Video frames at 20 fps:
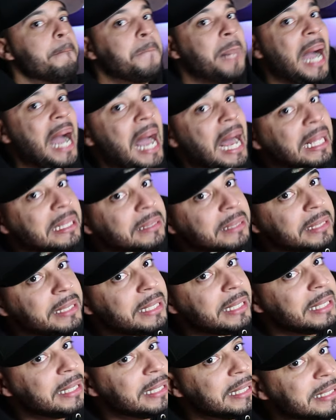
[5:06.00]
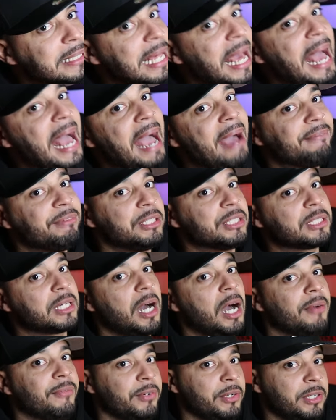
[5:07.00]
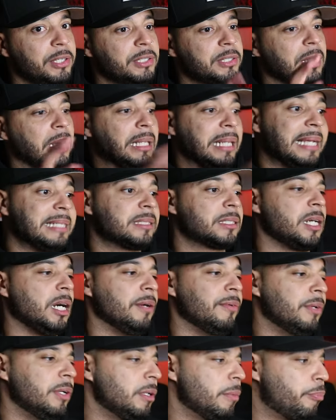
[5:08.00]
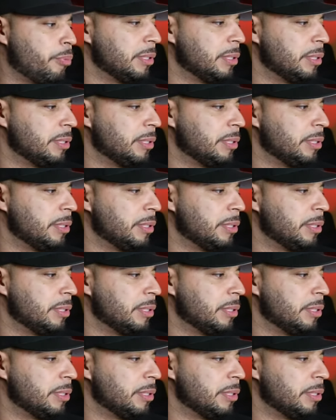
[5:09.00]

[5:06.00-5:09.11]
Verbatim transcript: Baja does have these covers. A lens cover